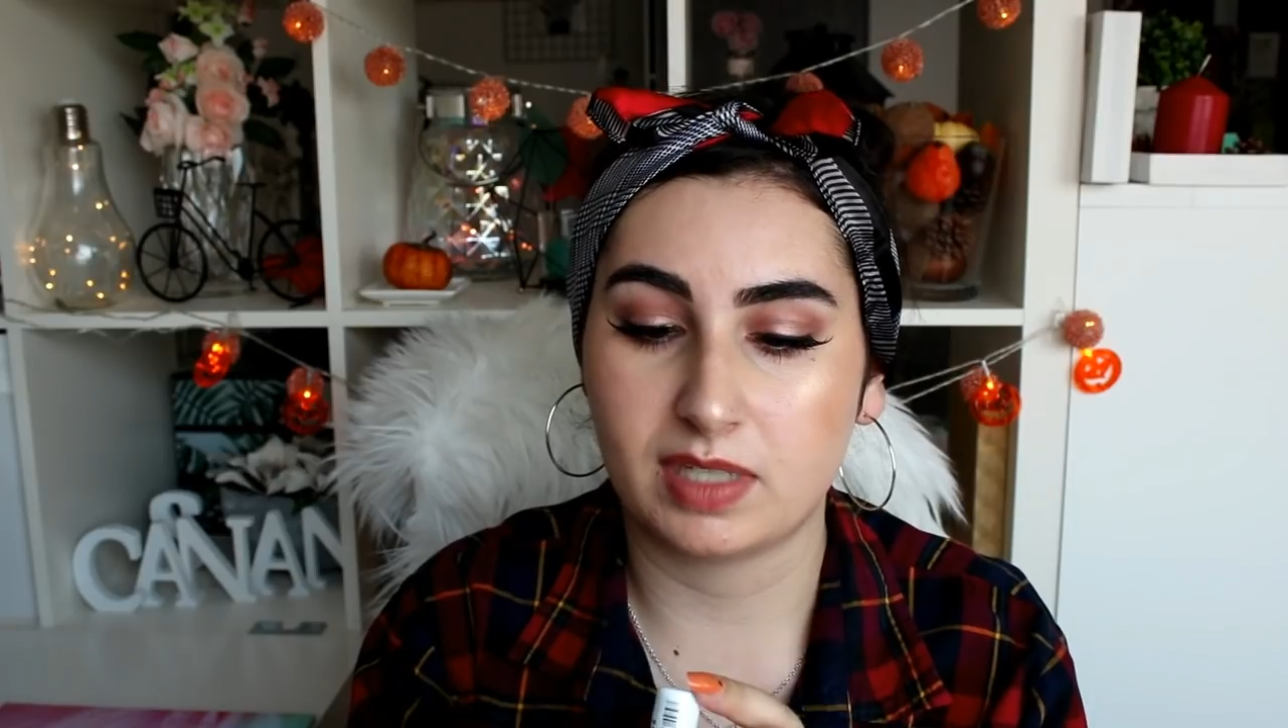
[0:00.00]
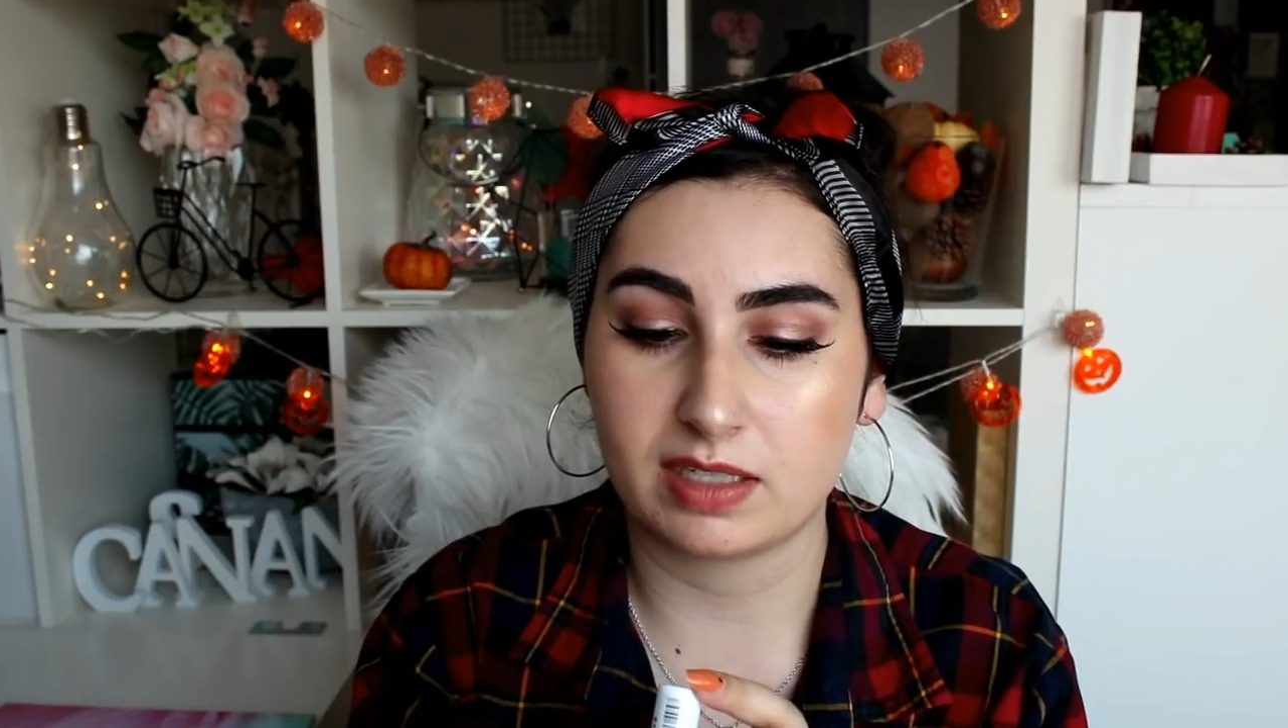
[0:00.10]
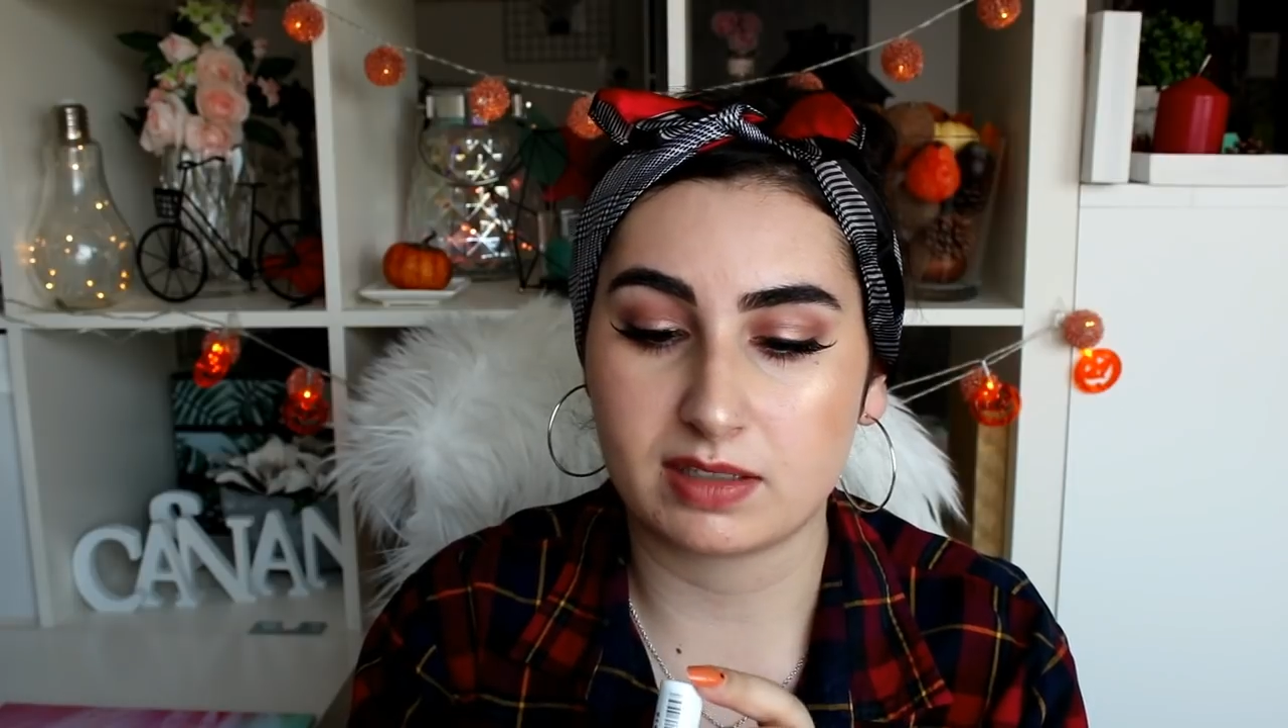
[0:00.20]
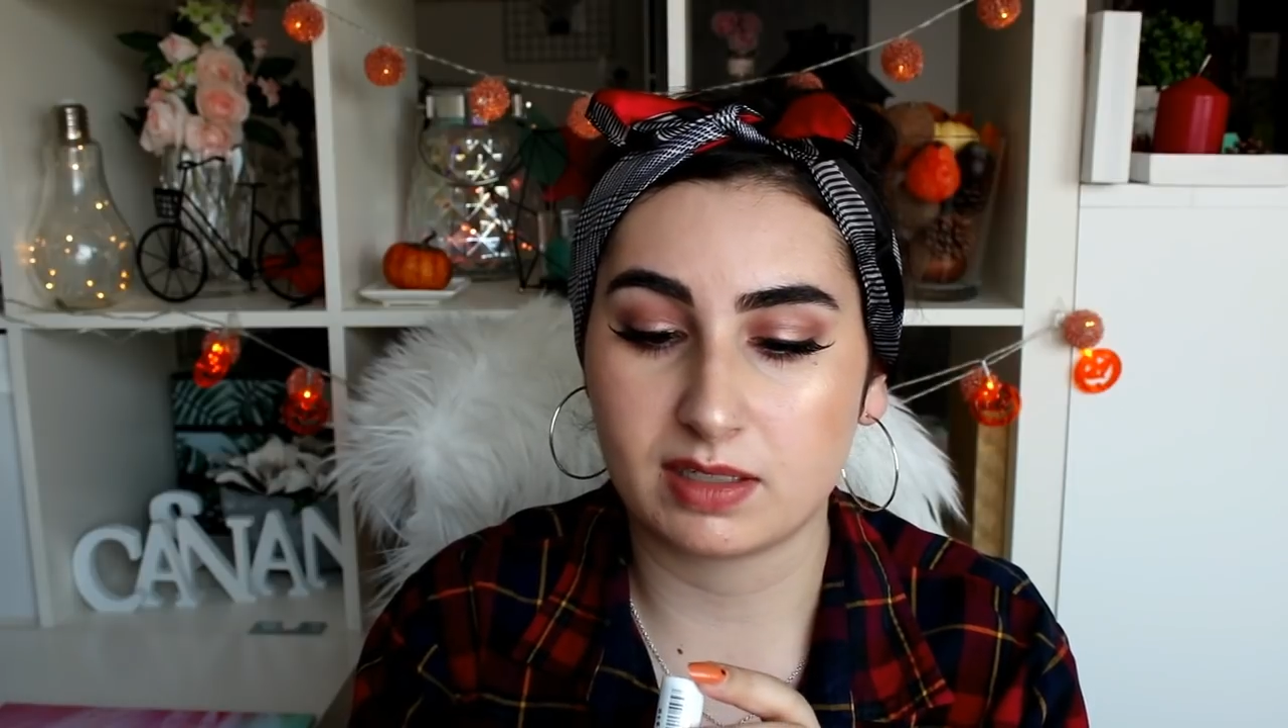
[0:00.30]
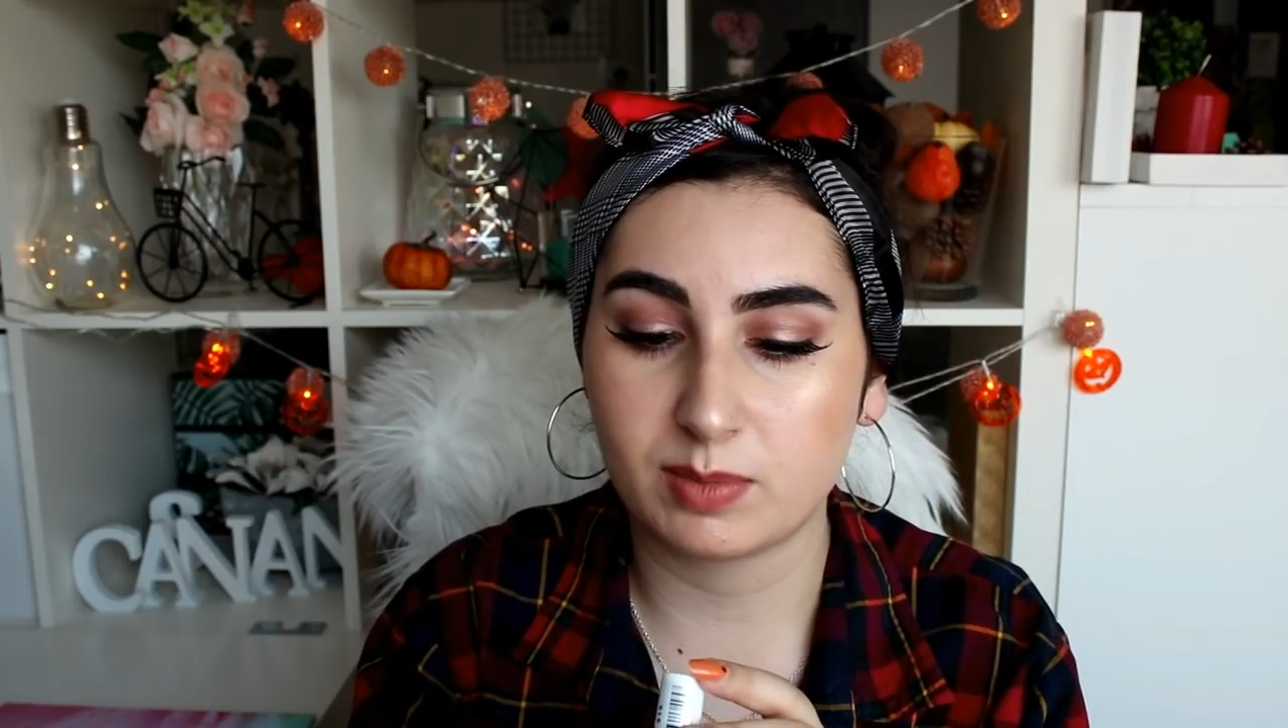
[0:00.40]

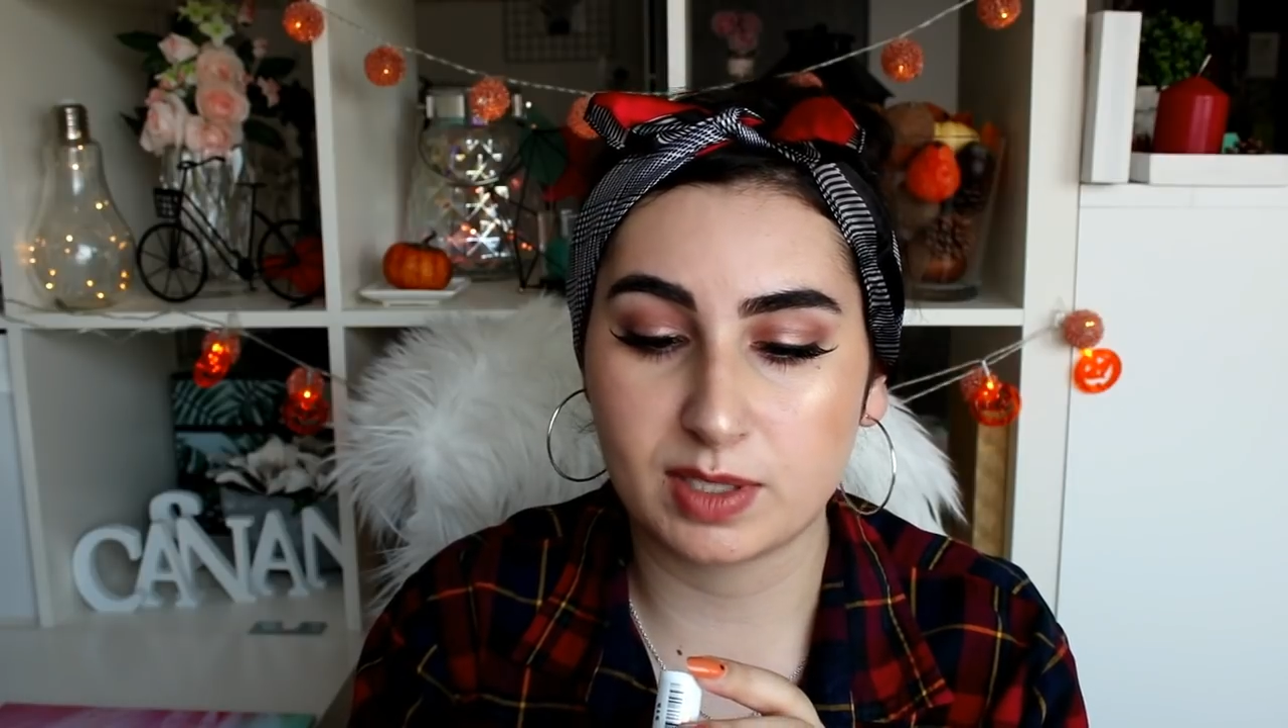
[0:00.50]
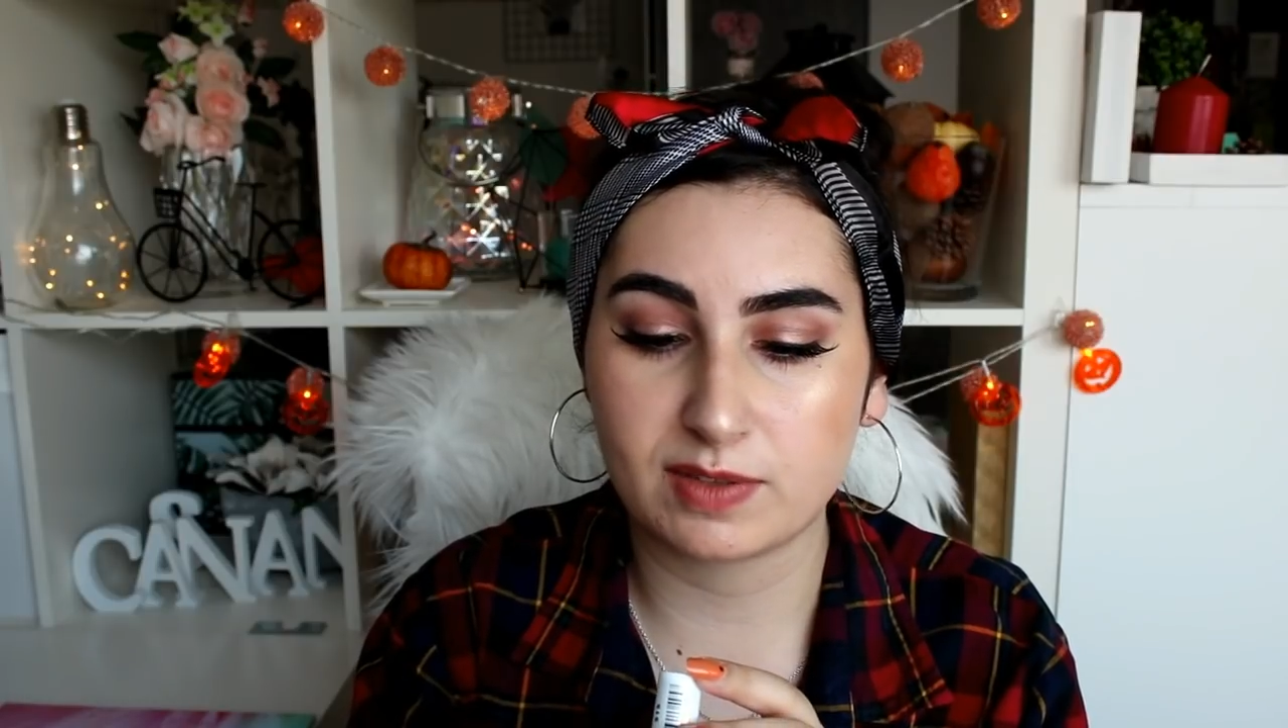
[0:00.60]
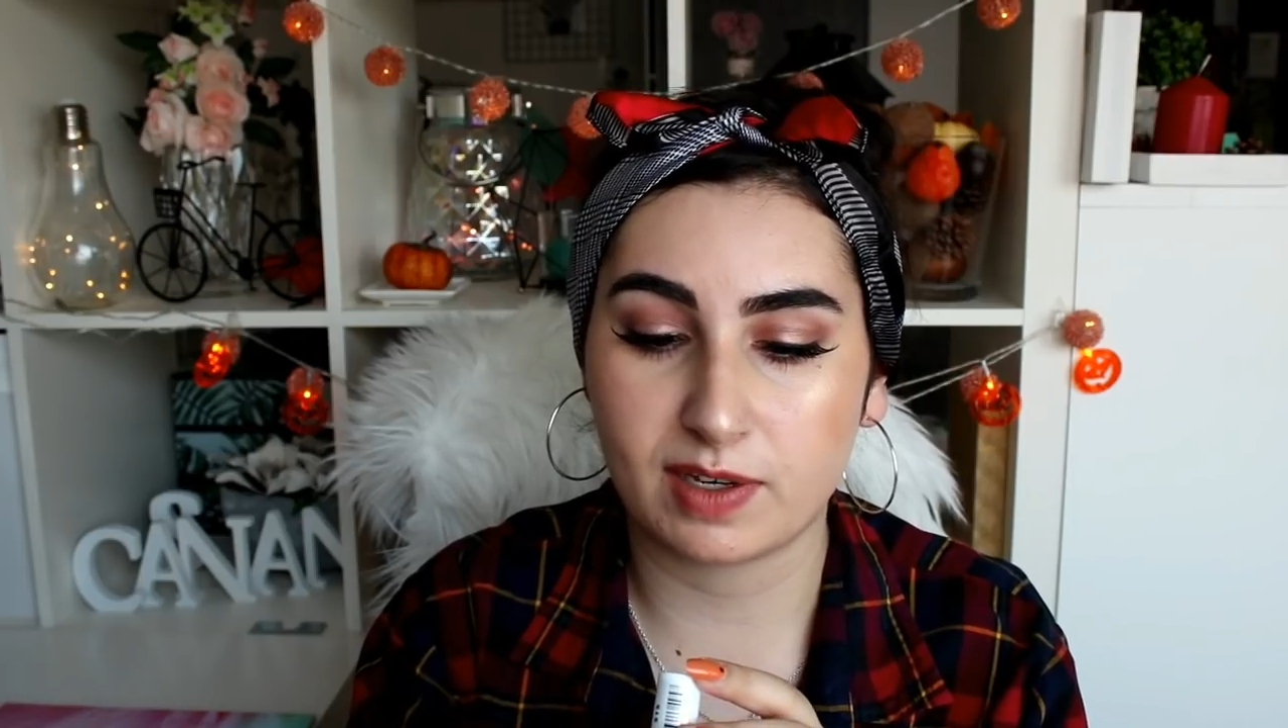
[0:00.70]
Yes, it means